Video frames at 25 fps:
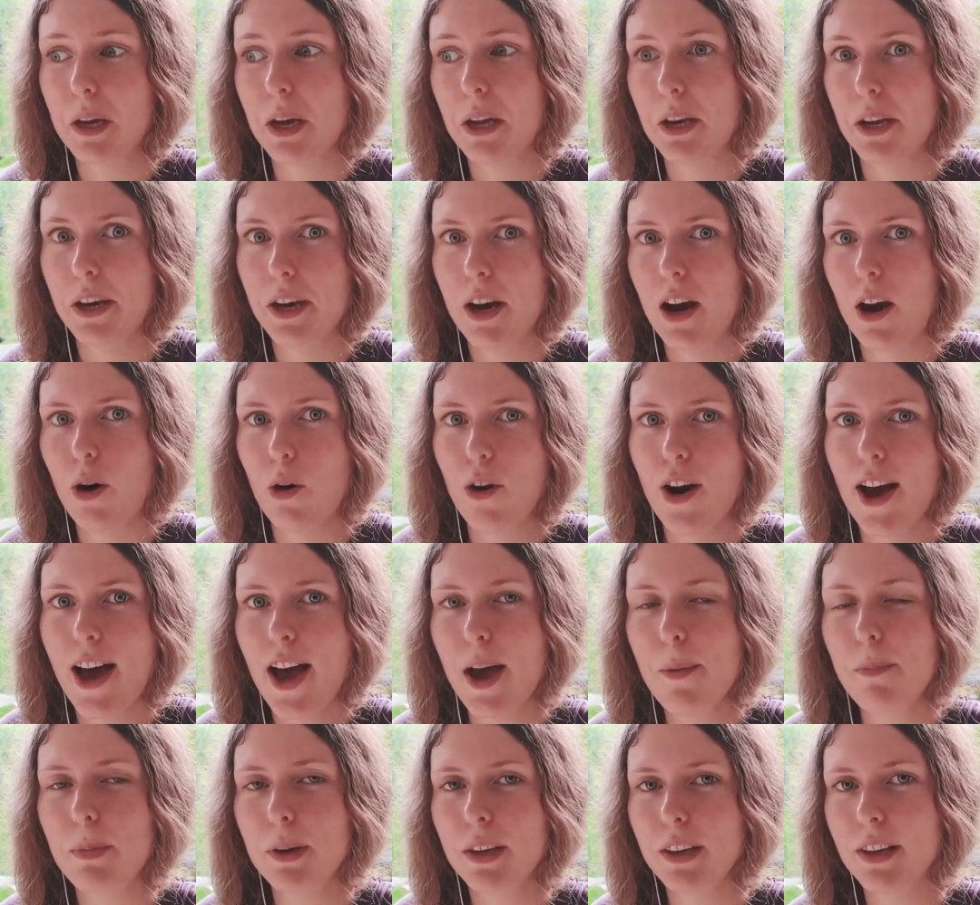anyhow
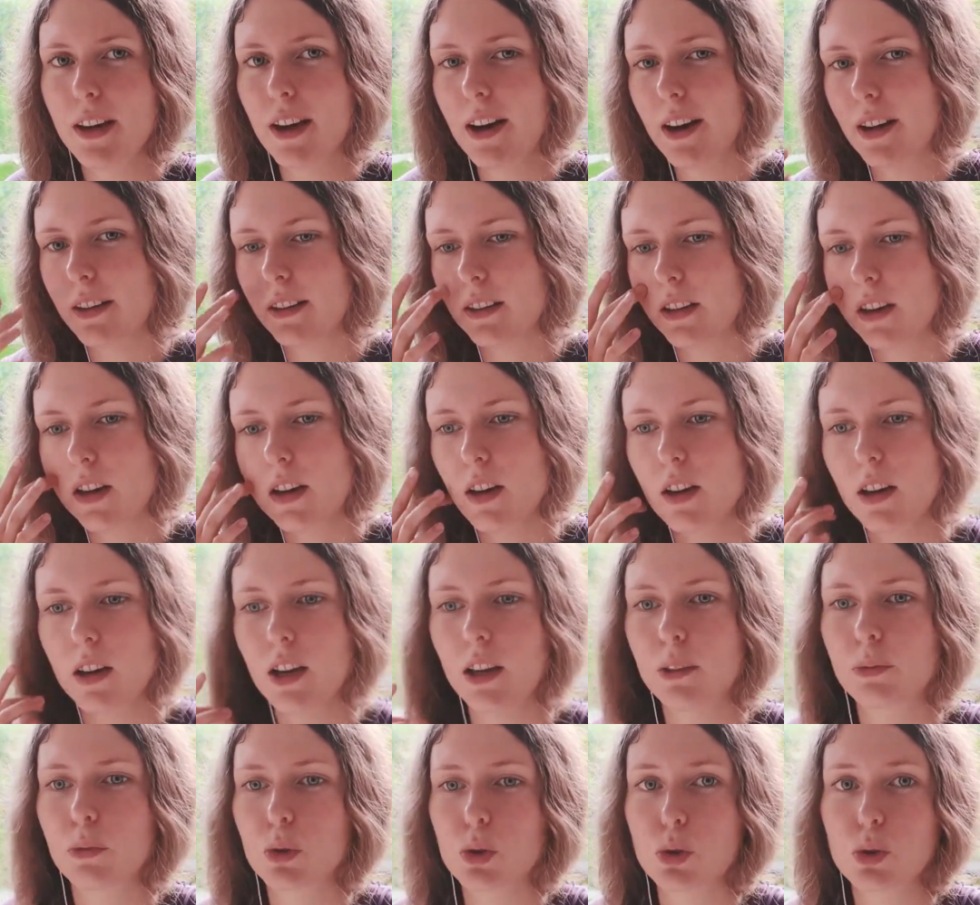happy, and
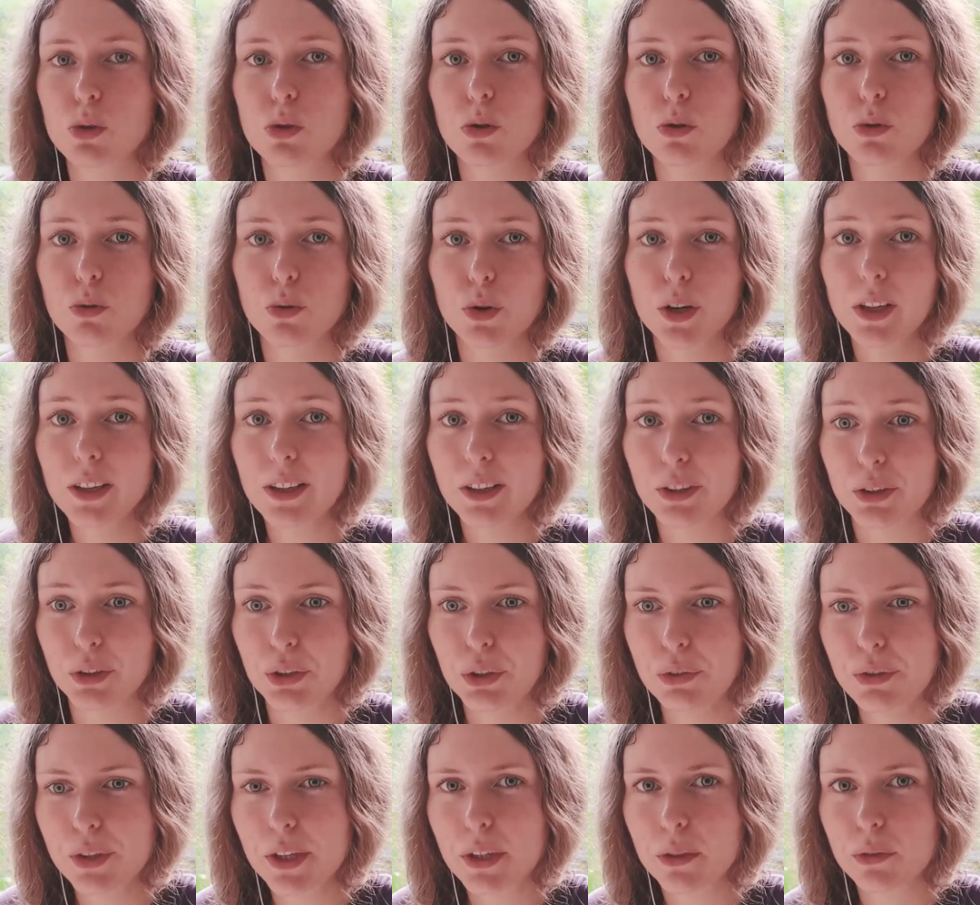it was really
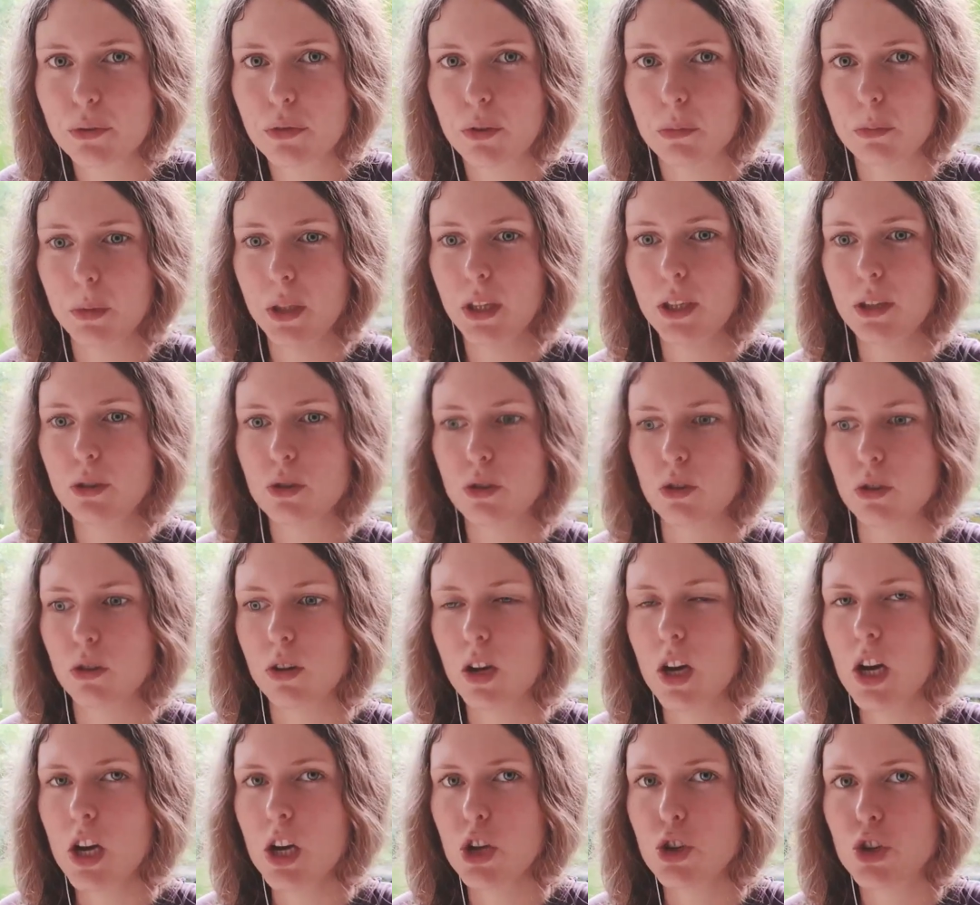difficult for me
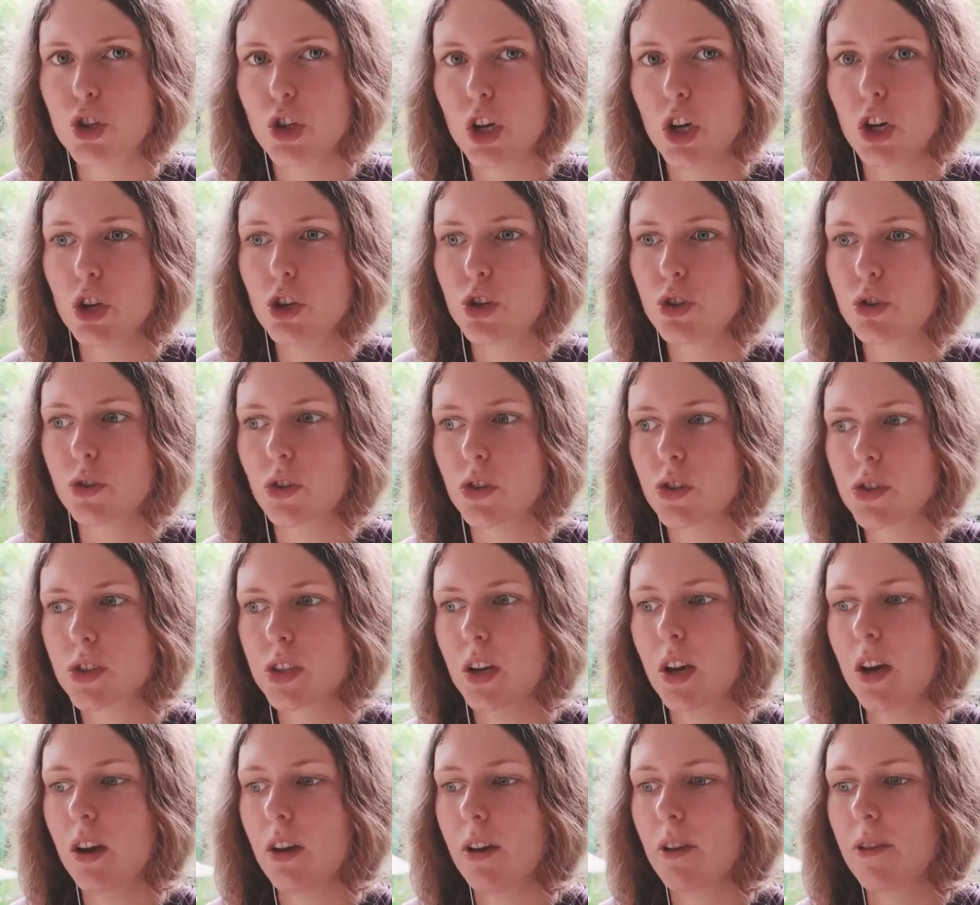to change
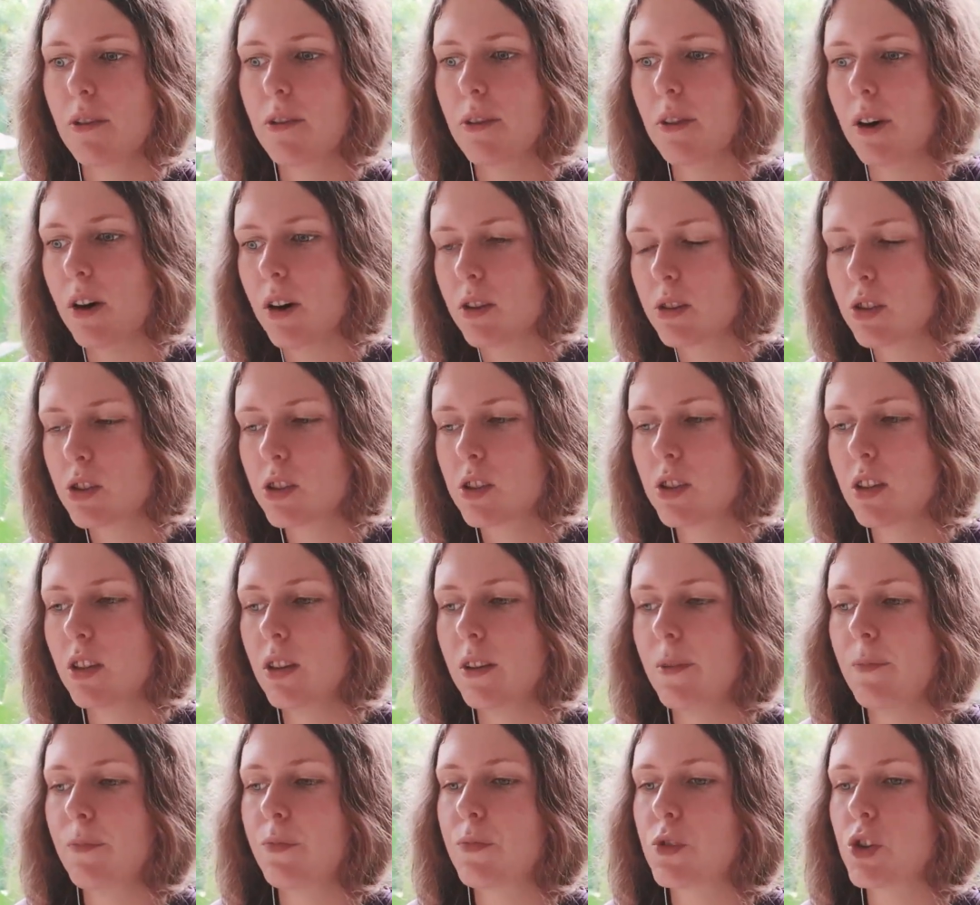these thoughts,
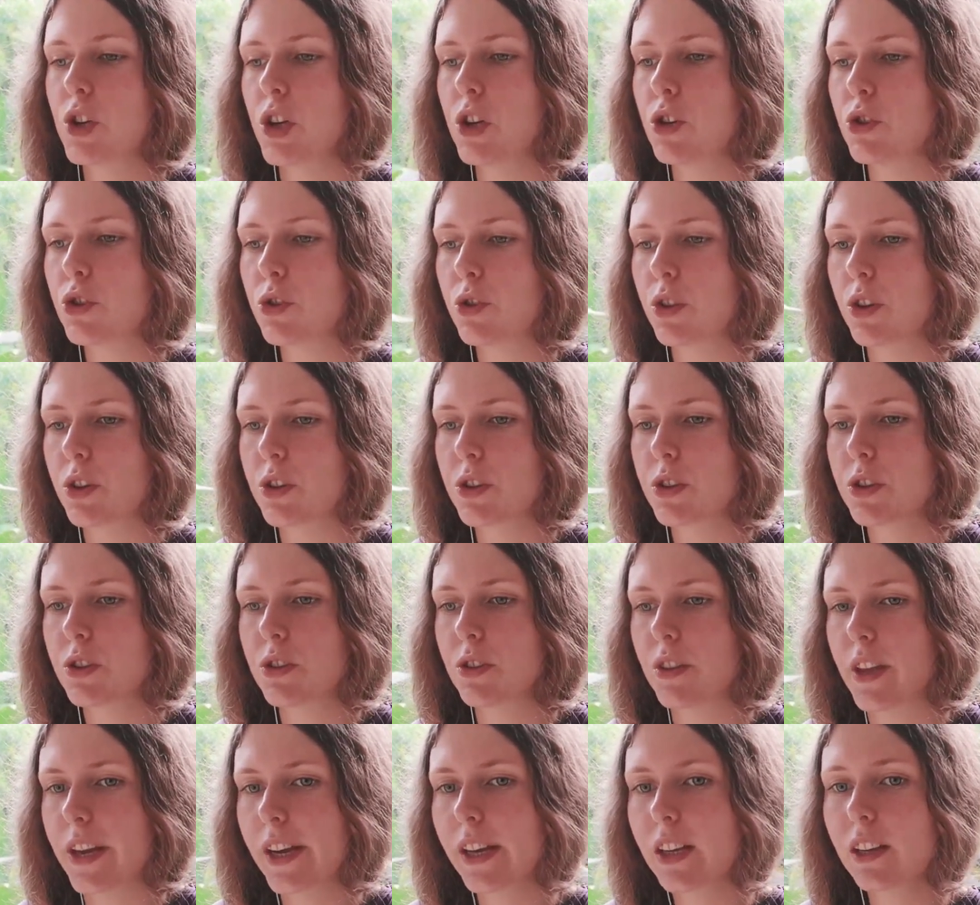change
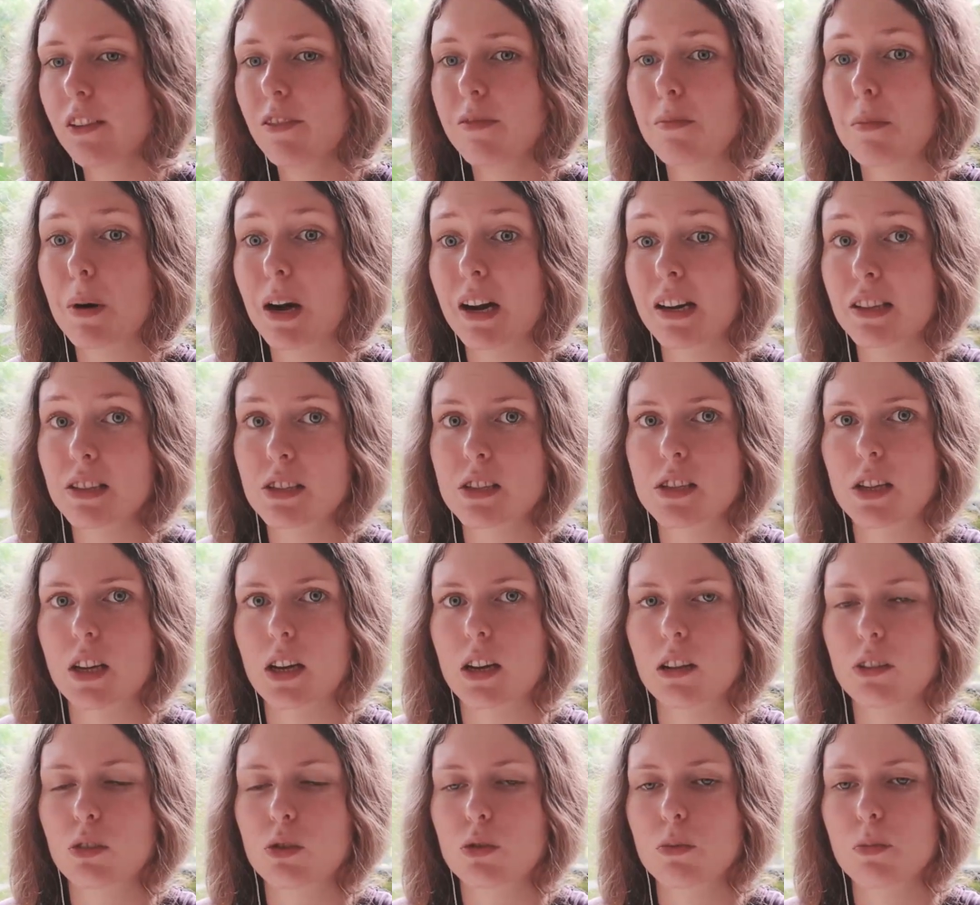this negative
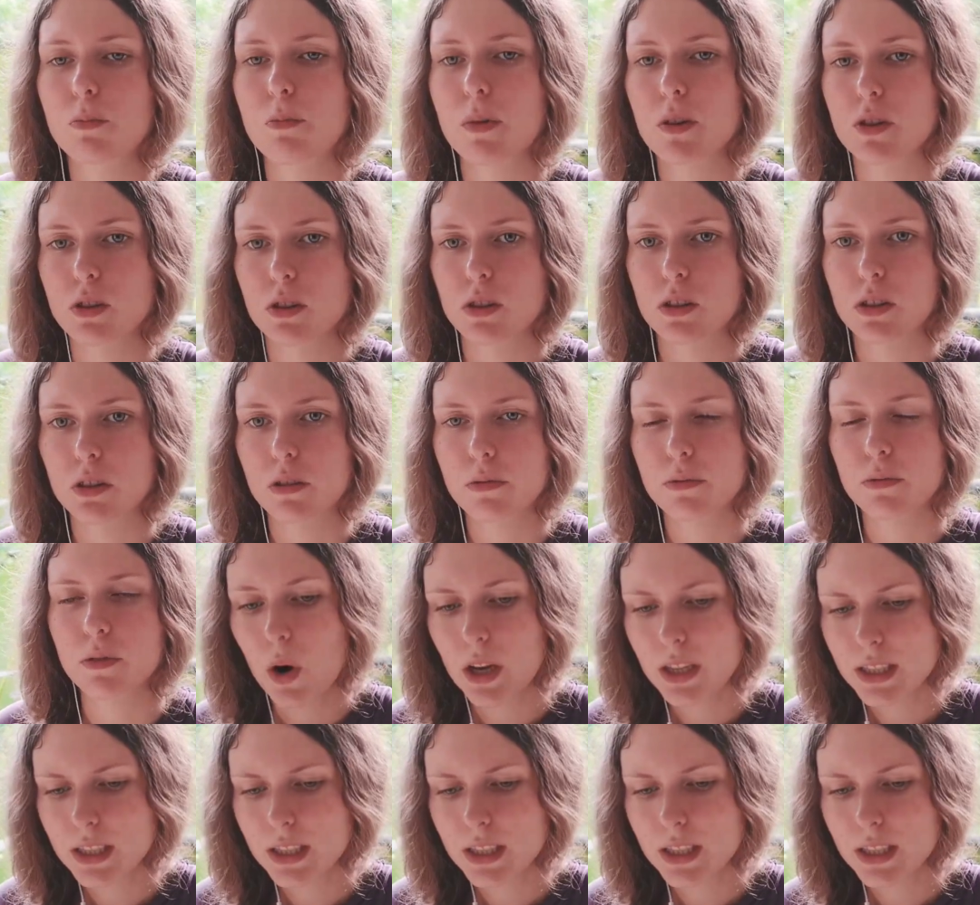mindset to positive.